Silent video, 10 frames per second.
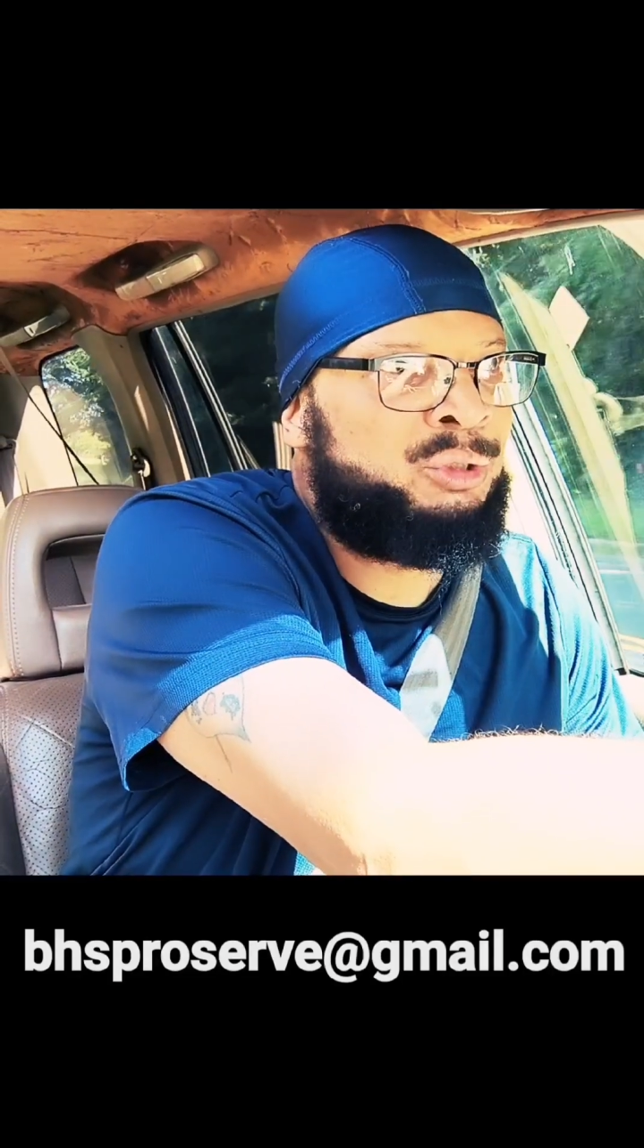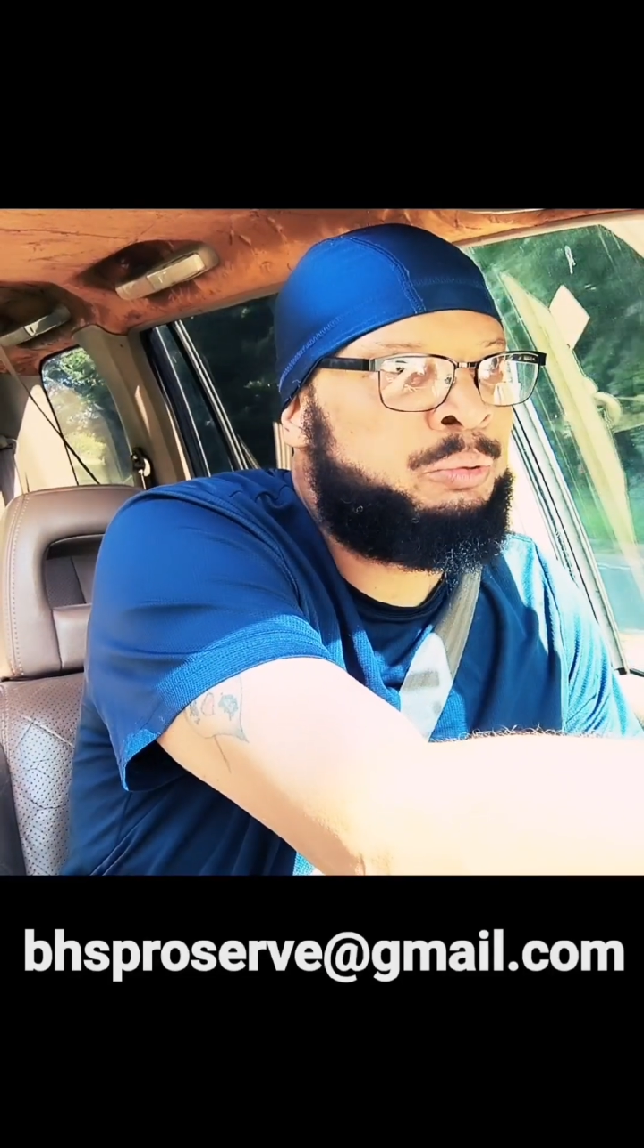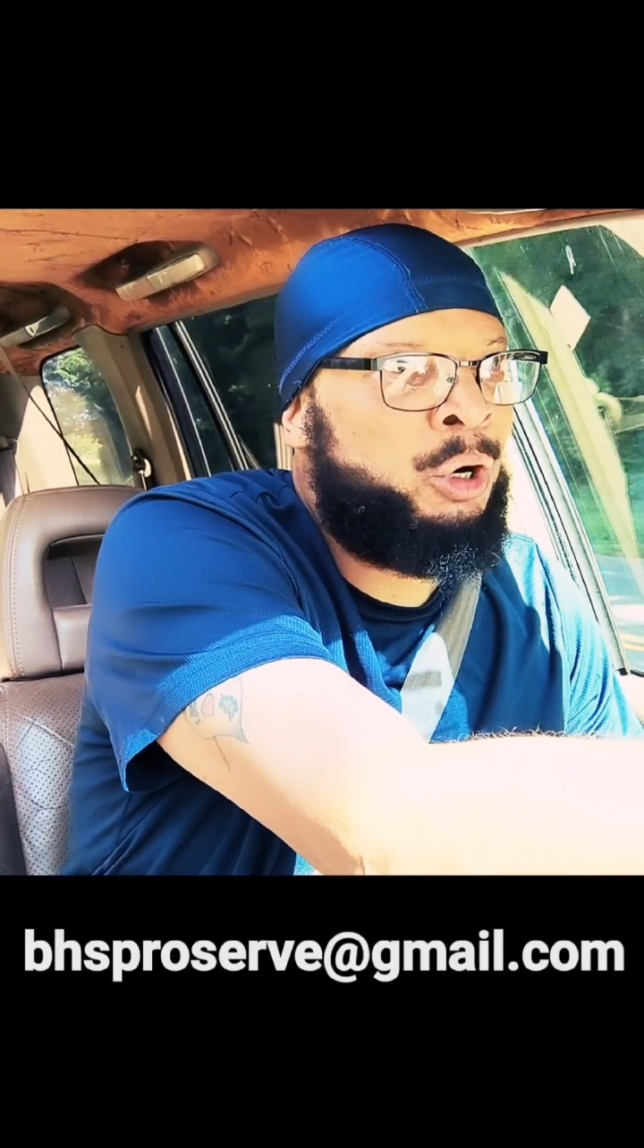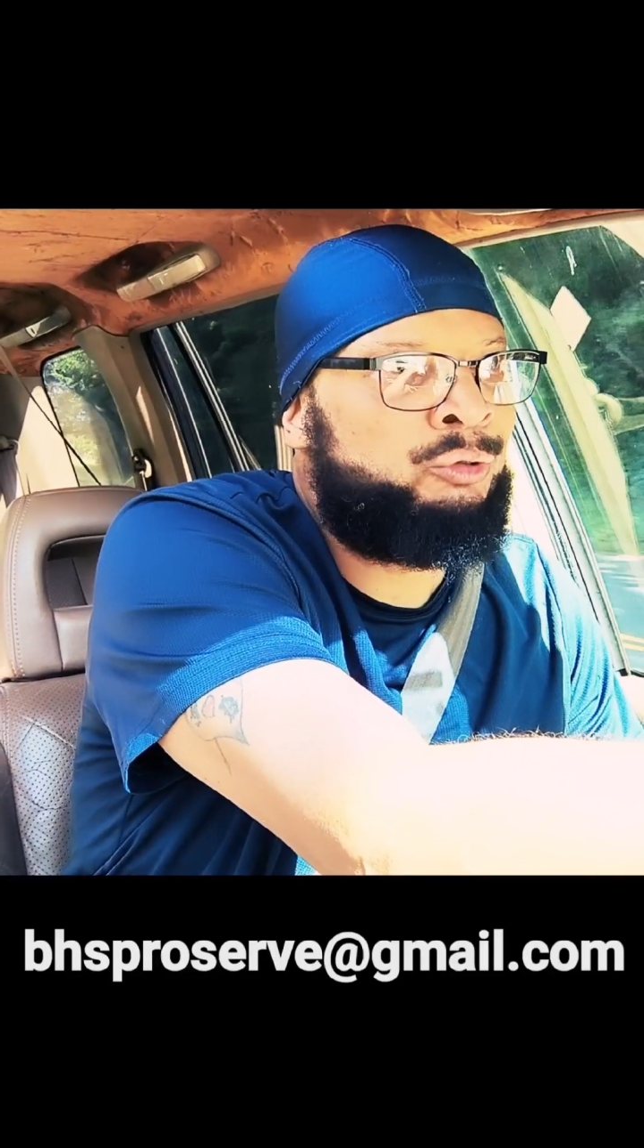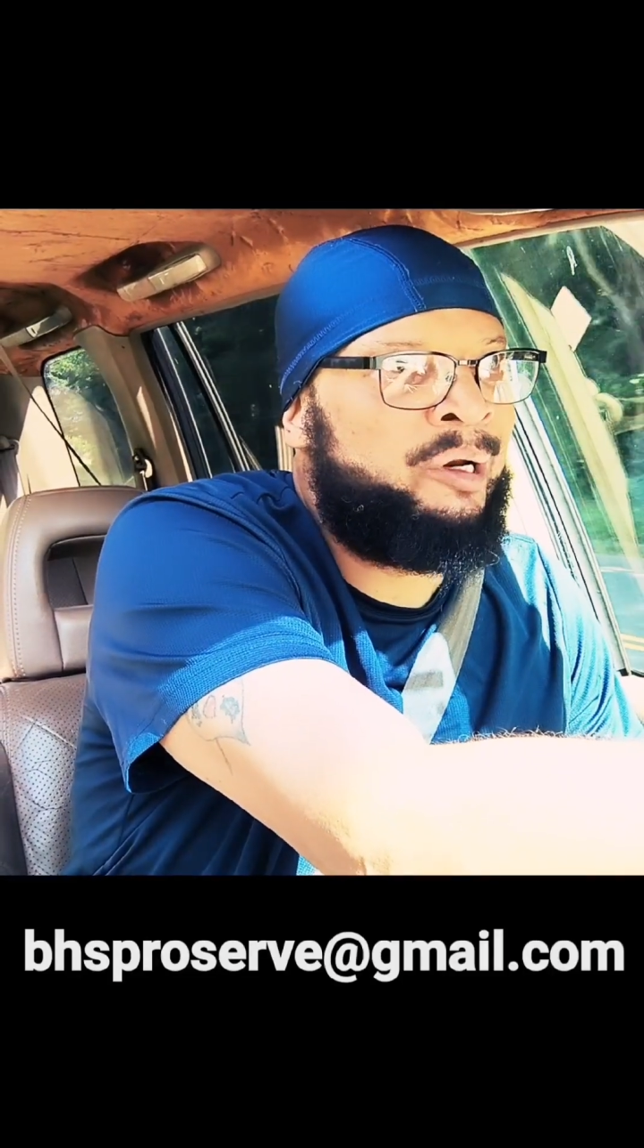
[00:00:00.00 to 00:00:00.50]
I
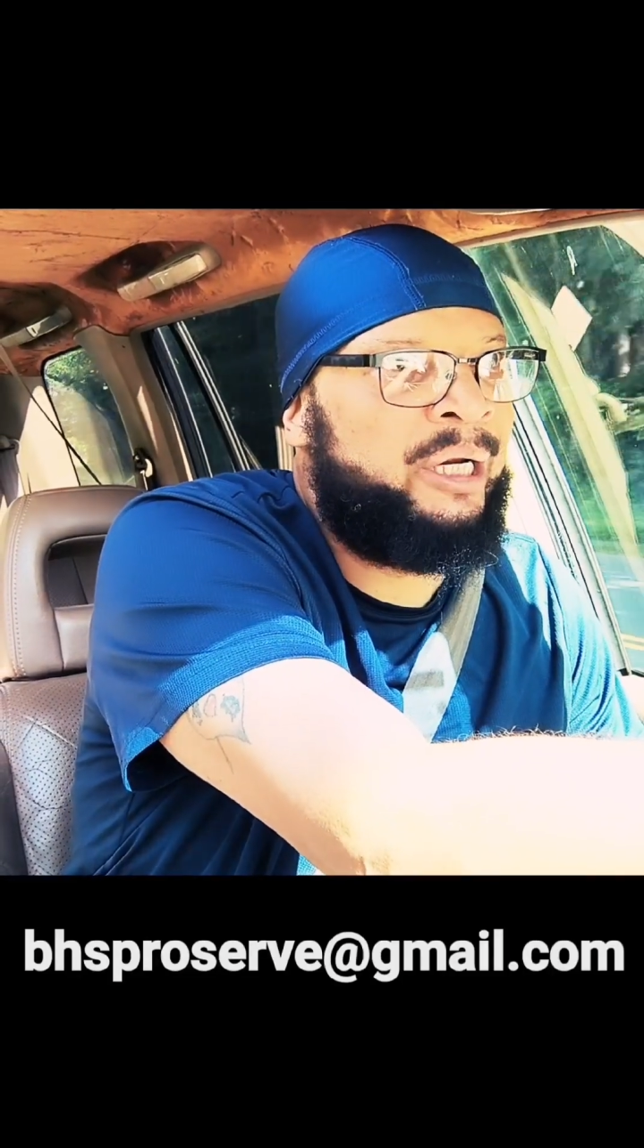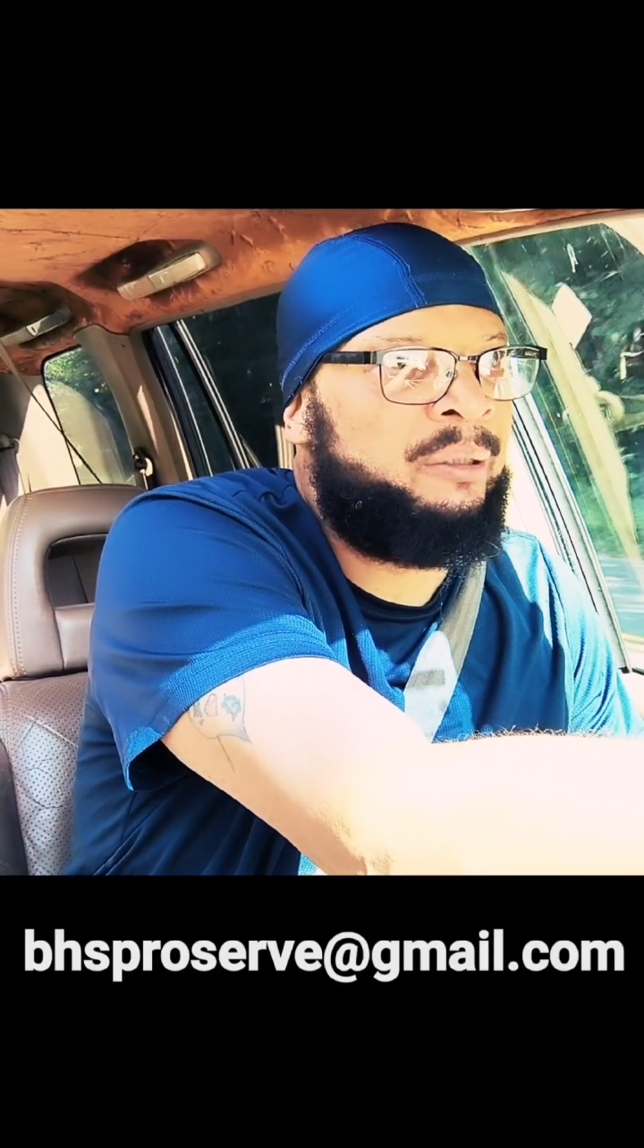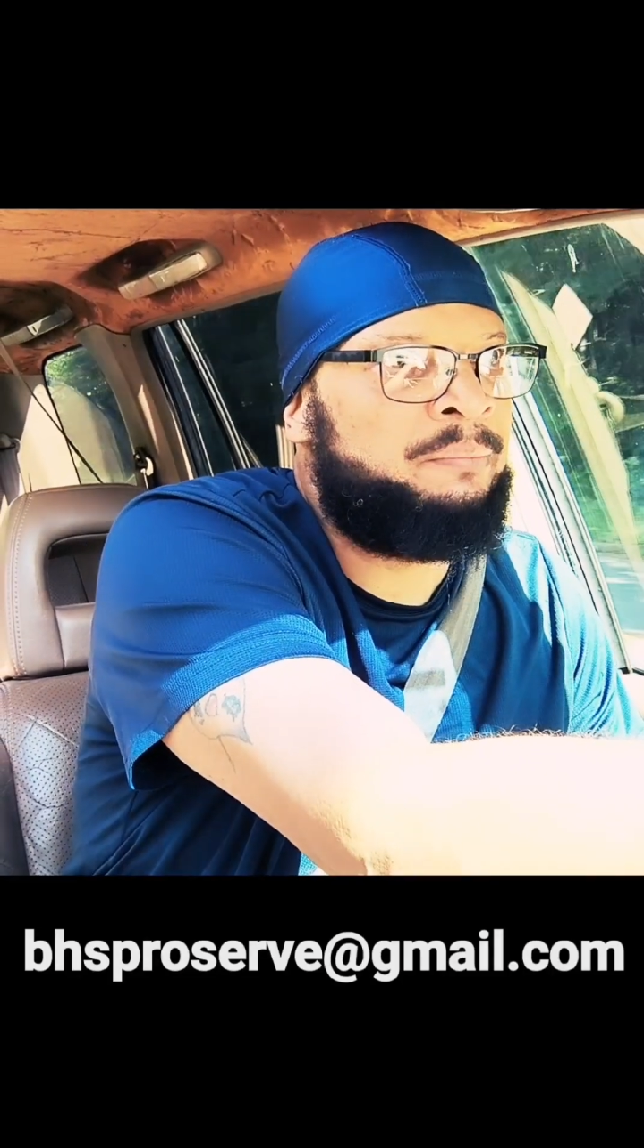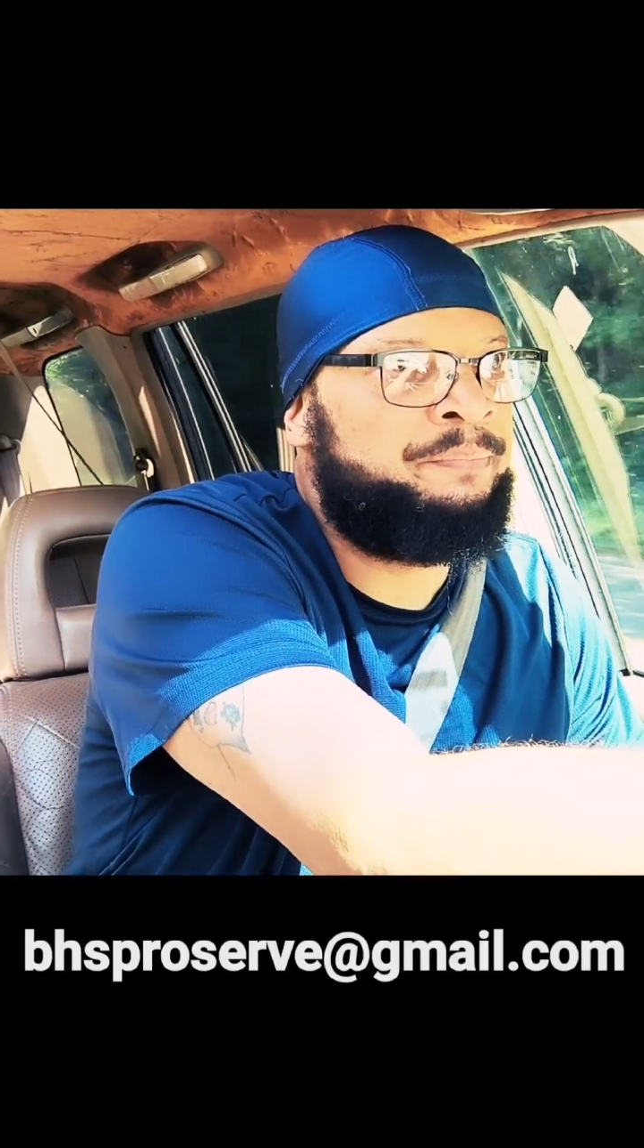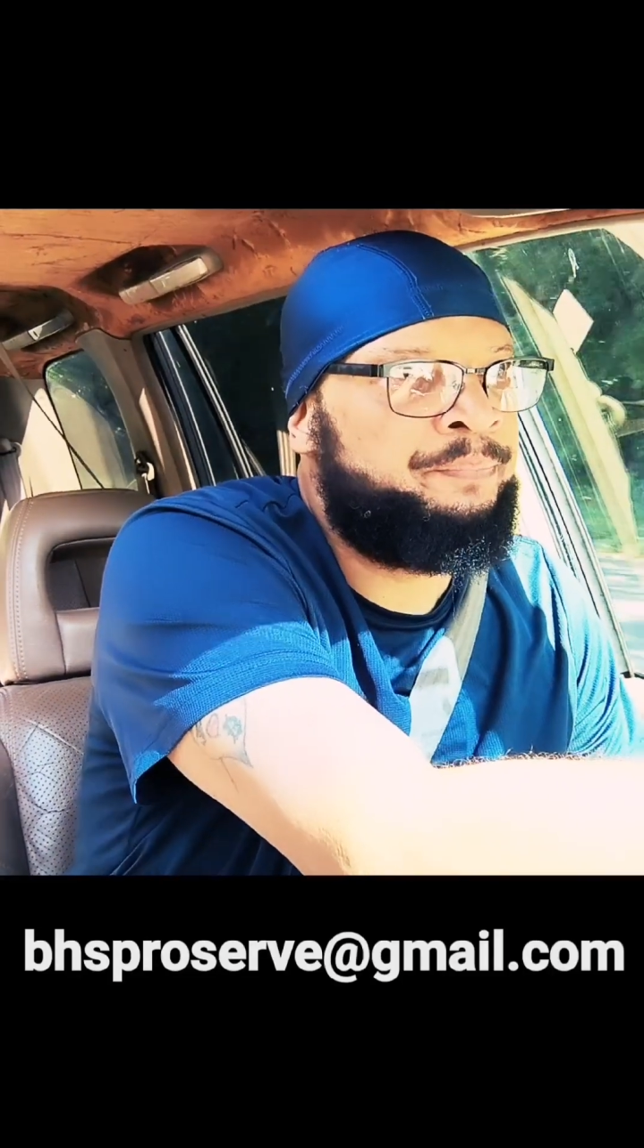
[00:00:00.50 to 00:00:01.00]
was
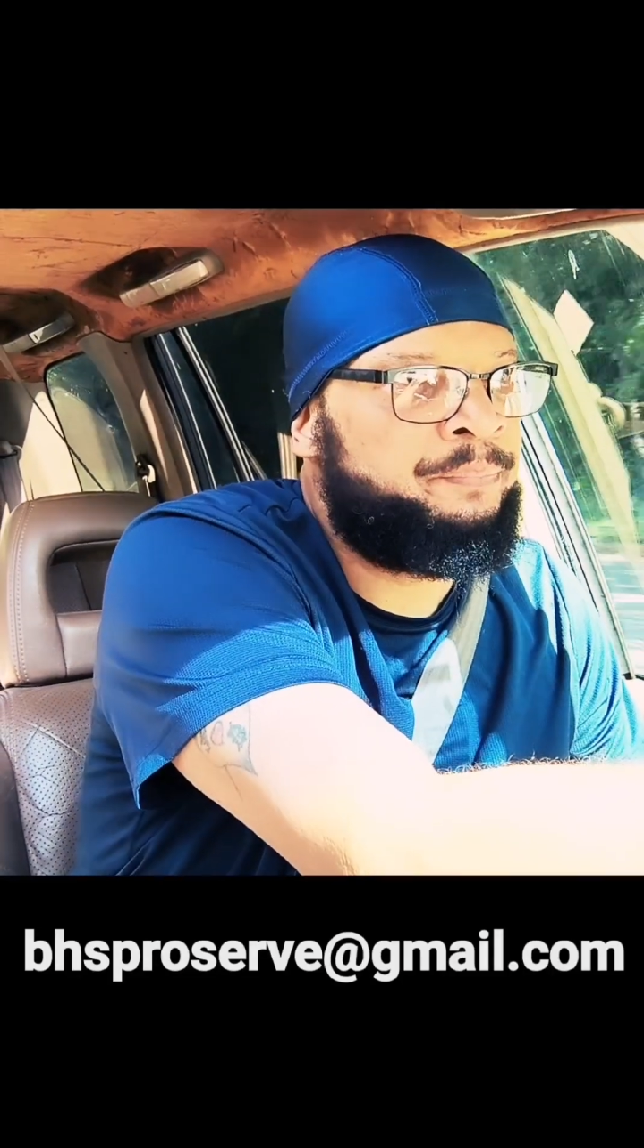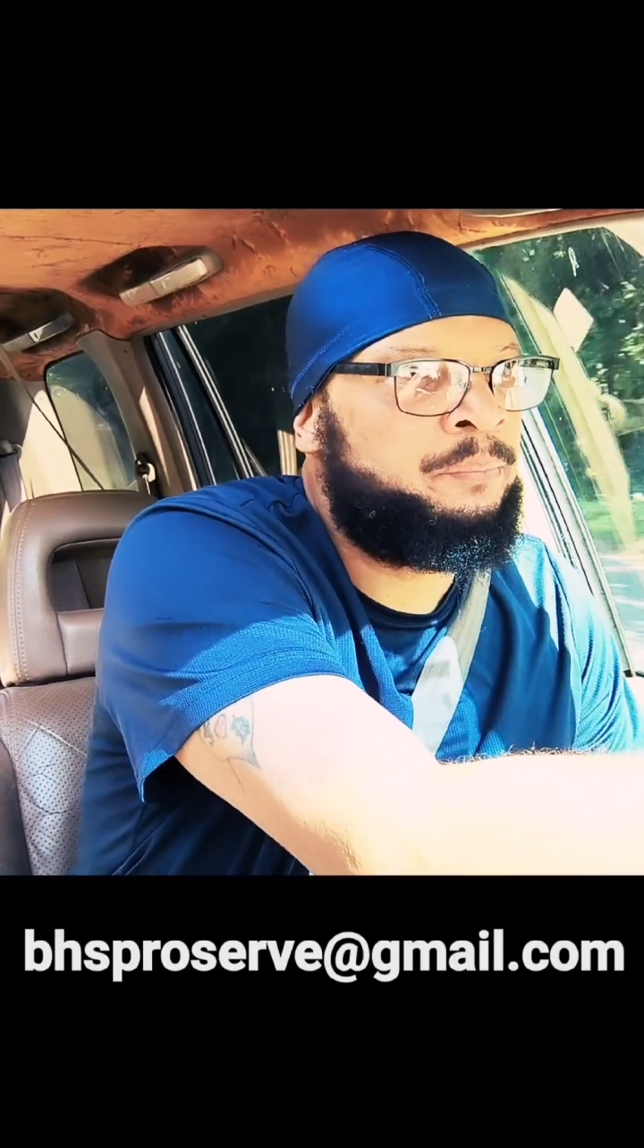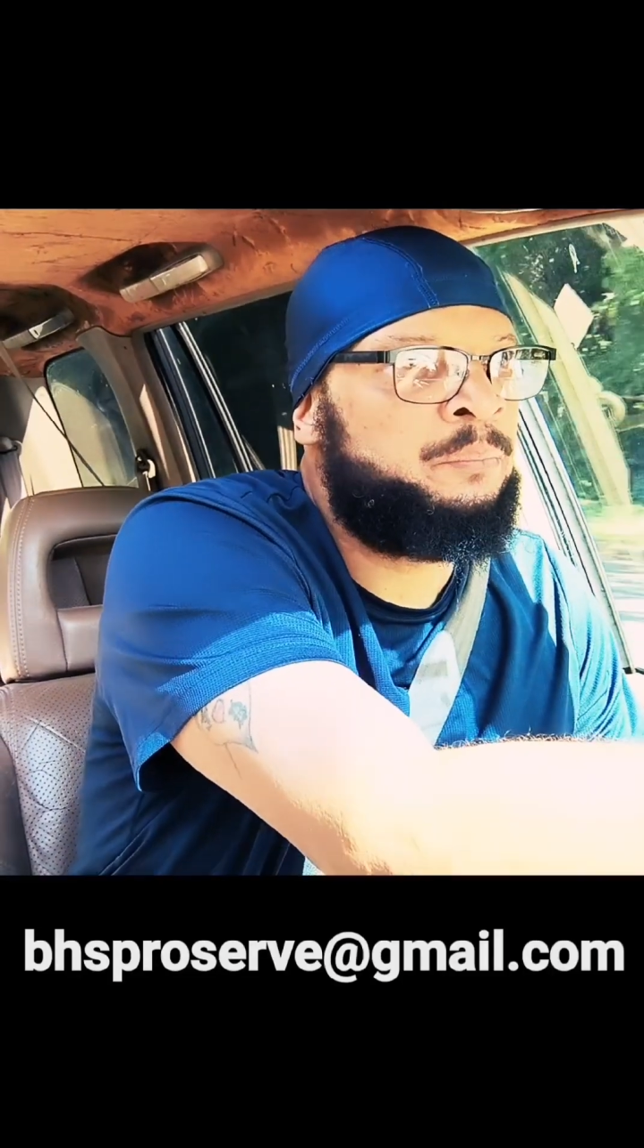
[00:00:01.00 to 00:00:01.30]
programmed.